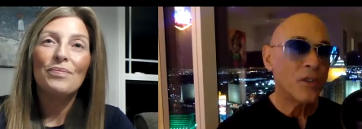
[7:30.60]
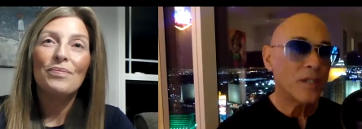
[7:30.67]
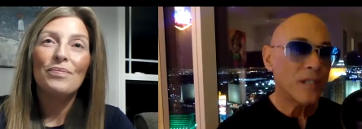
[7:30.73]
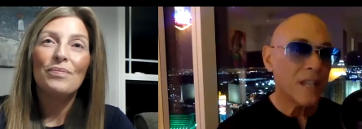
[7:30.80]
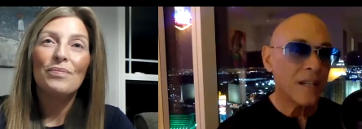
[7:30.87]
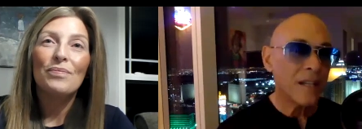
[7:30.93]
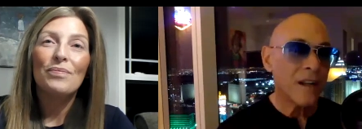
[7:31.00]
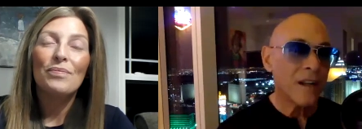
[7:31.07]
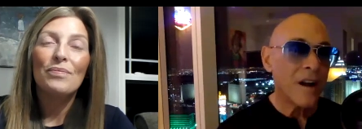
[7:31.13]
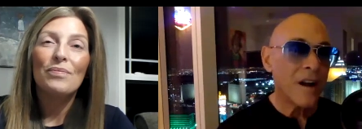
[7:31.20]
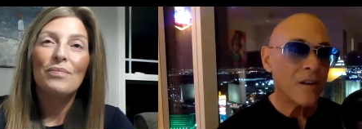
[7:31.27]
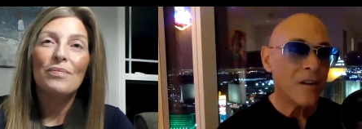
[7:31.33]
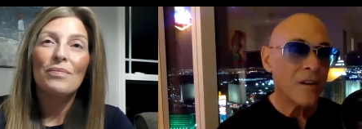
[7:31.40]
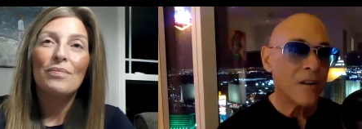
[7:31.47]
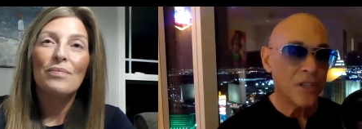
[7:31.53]
Speaker 1: you send a
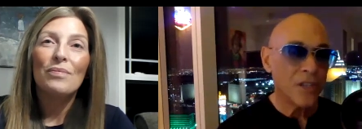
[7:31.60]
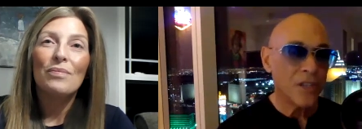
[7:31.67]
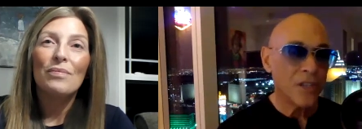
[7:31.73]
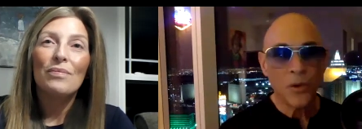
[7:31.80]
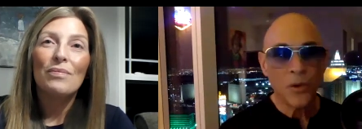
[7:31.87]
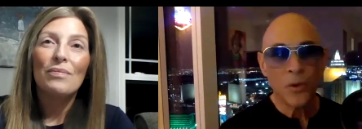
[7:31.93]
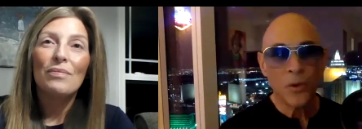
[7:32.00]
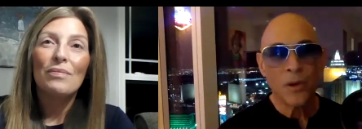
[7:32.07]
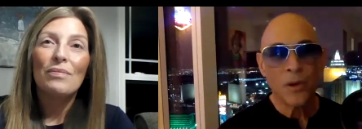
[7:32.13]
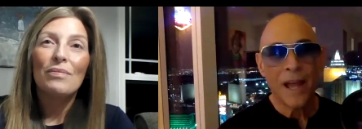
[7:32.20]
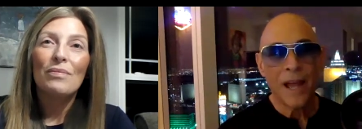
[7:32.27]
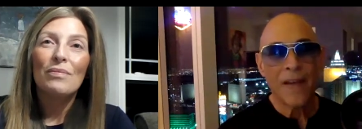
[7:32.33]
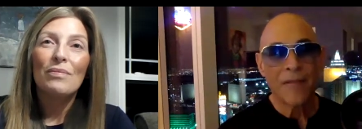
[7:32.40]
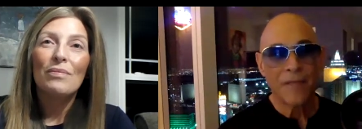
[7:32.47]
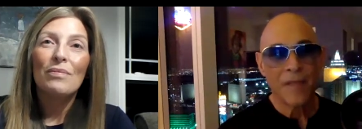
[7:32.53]
card or do you
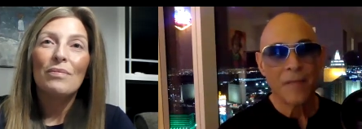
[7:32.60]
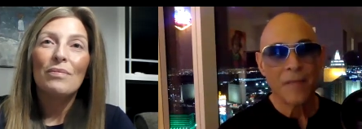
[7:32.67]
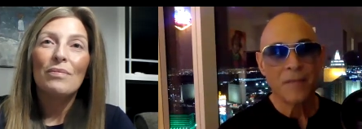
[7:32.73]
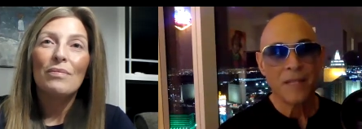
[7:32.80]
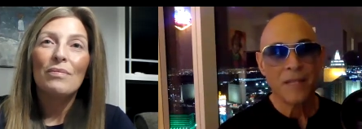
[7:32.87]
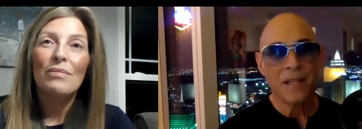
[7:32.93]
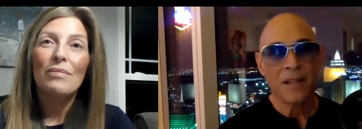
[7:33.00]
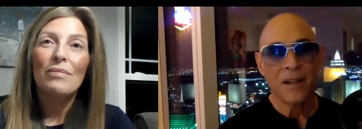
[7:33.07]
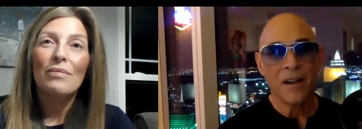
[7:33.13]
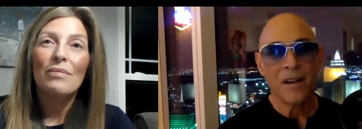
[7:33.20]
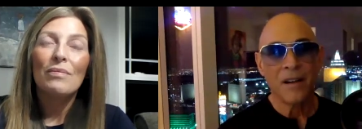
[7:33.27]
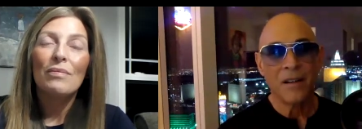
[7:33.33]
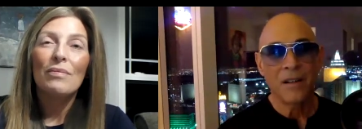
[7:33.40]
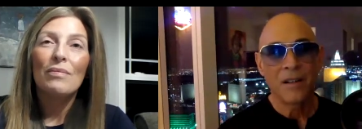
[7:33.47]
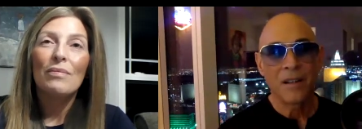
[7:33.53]
have them send a
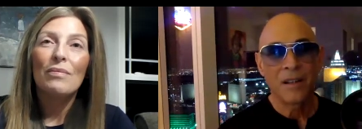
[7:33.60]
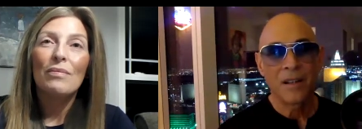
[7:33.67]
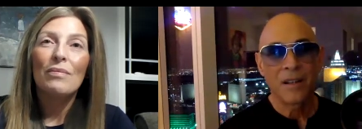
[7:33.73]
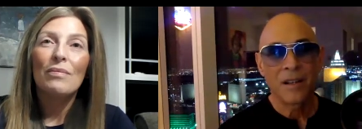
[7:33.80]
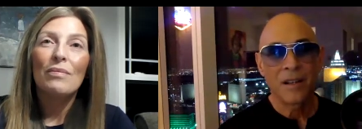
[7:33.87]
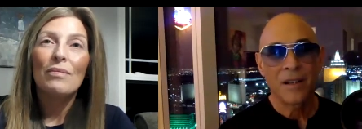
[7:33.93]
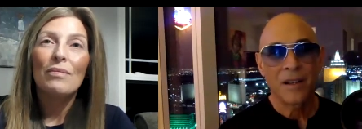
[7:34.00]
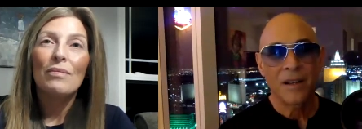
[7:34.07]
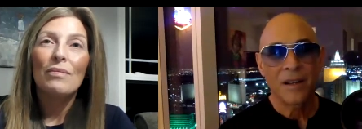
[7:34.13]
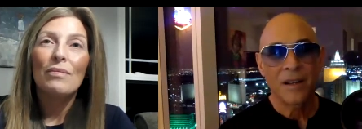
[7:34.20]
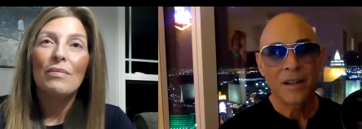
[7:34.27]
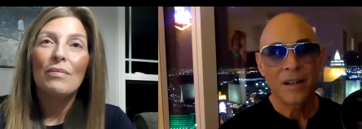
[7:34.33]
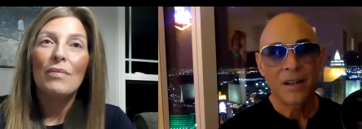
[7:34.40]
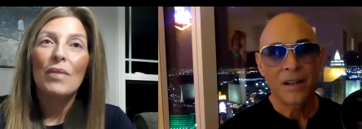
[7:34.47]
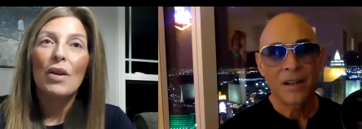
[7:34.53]
card?
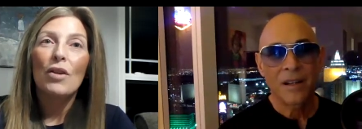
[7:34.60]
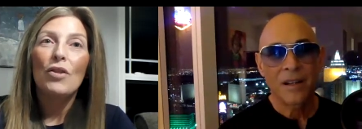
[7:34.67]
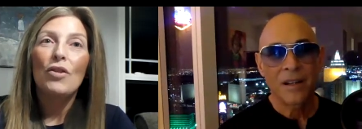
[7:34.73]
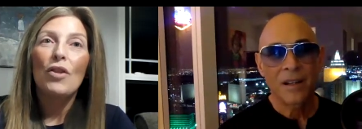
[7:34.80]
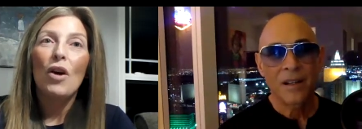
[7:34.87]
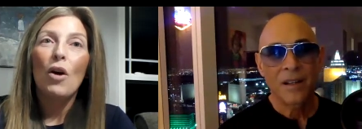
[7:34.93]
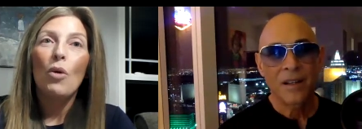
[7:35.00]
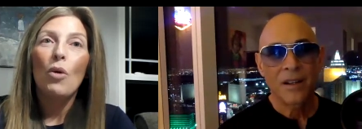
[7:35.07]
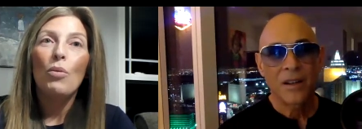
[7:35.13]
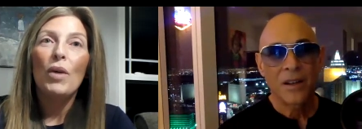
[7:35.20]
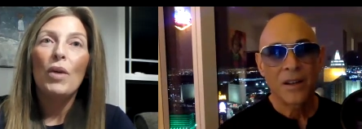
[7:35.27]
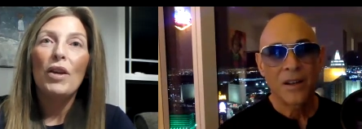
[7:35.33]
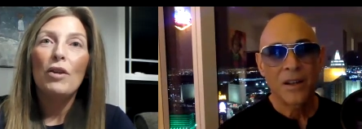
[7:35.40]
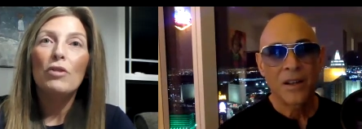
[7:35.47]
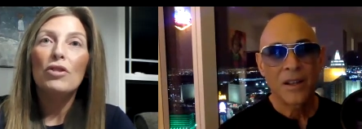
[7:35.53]
Speaker 2: No,
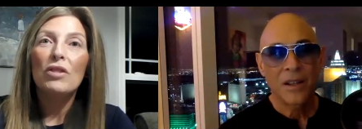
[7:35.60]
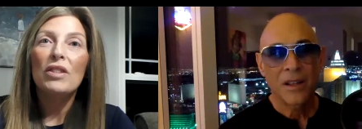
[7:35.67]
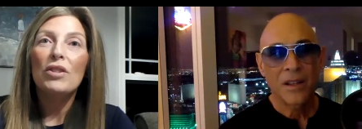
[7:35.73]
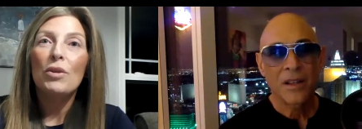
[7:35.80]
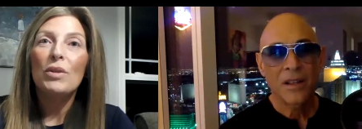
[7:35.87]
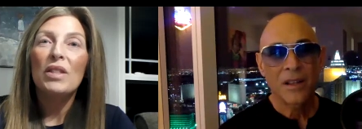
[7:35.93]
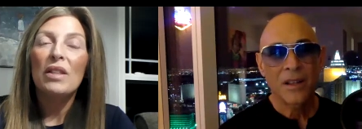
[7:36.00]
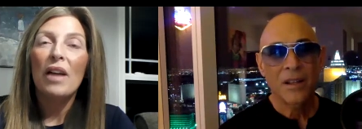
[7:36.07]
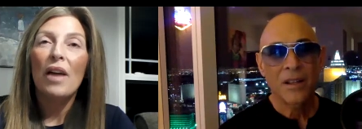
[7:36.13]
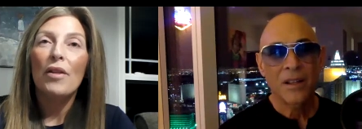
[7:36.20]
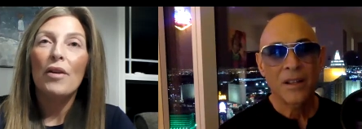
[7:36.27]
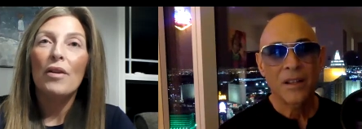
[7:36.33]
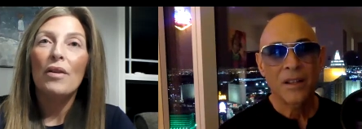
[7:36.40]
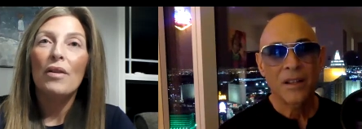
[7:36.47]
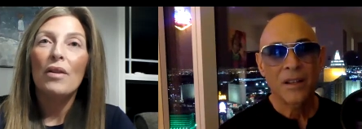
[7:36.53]
we usually do it
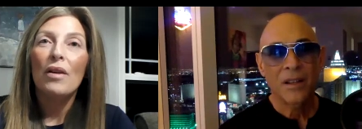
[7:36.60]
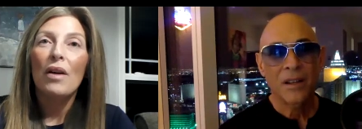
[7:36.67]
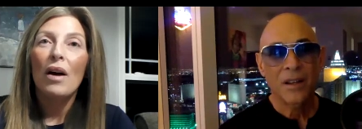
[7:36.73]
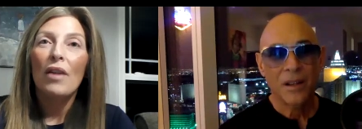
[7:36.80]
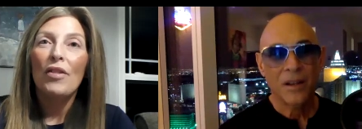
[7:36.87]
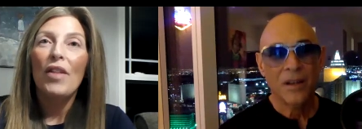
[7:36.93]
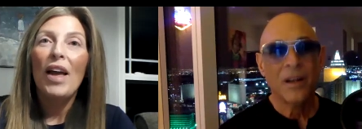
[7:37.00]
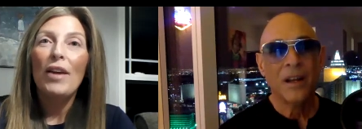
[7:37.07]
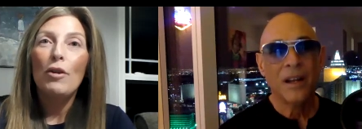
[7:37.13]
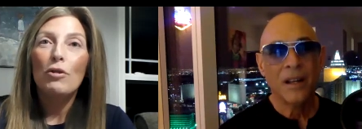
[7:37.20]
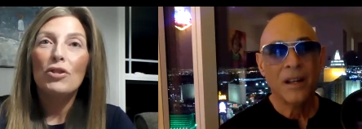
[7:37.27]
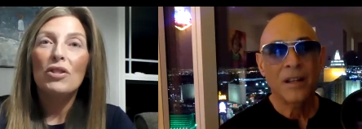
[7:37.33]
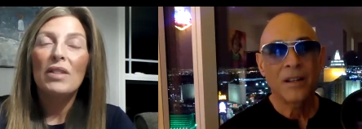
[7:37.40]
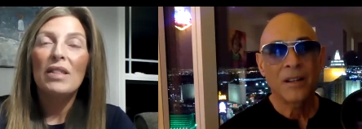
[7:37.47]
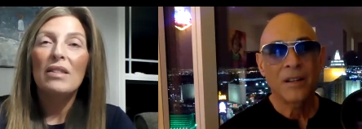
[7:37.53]
together. They
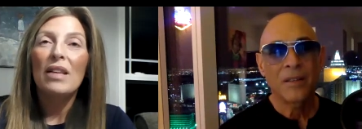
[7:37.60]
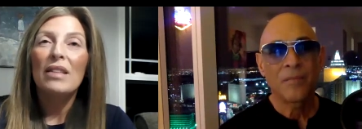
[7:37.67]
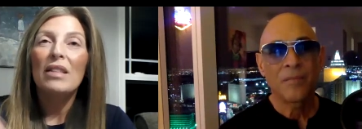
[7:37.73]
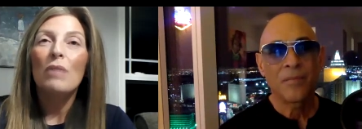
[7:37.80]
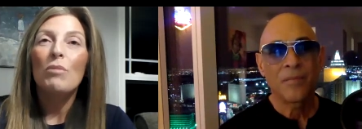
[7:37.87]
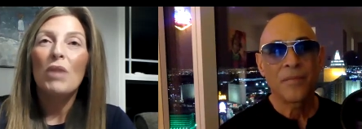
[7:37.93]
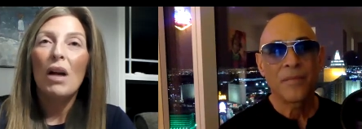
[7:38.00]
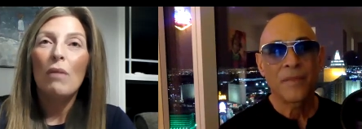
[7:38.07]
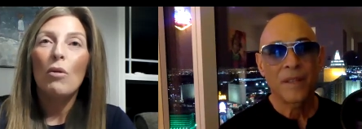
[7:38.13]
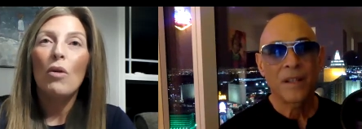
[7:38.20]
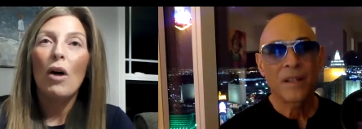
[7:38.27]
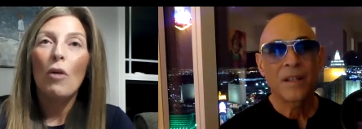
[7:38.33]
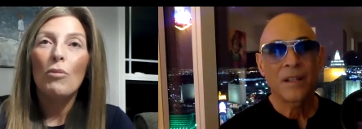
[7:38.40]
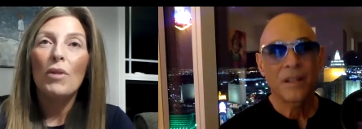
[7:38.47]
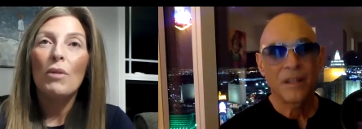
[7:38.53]
usually send it, but I will
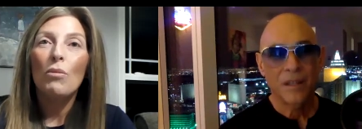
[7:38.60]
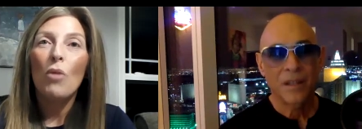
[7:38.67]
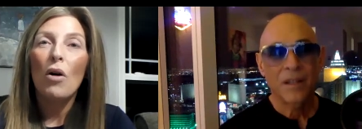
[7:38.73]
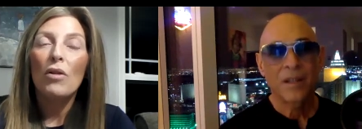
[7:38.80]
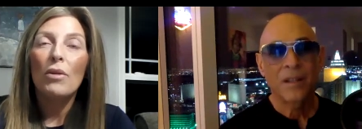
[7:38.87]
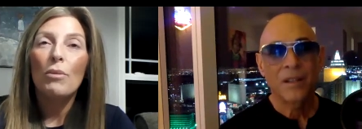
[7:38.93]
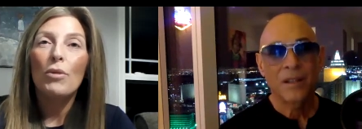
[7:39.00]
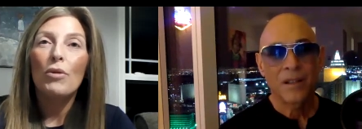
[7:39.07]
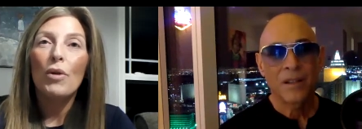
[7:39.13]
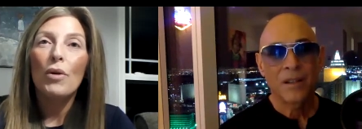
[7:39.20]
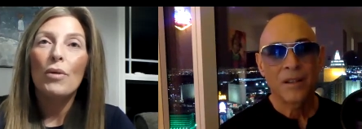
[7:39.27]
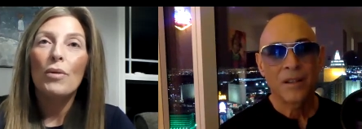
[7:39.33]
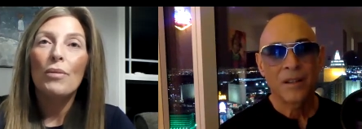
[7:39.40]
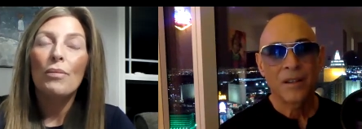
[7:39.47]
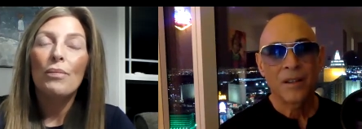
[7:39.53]
help them walk them through.
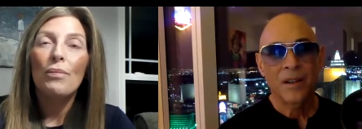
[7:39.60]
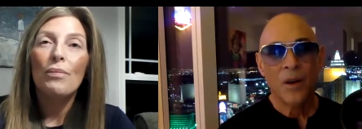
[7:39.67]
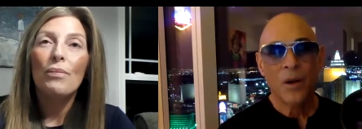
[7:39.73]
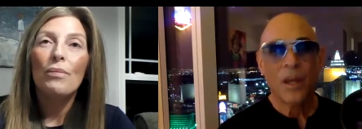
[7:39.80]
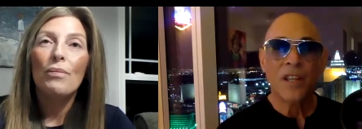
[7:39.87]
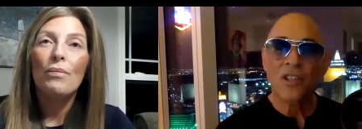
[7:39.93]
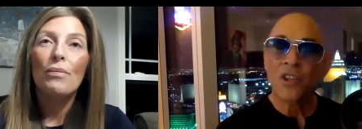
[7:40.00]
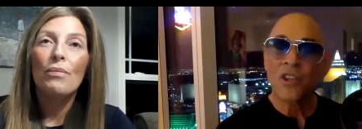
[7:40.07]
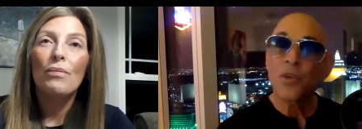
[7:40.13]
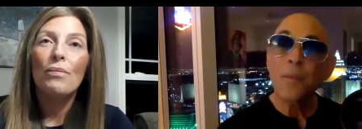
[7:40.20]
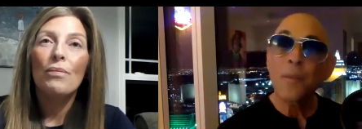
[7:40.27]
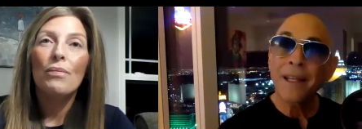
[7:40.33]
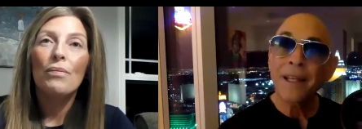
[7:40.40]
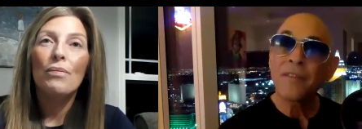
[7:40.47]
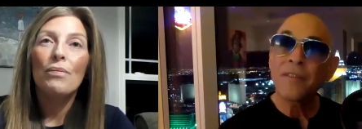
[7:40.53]
Speaker 1: Okay. So you might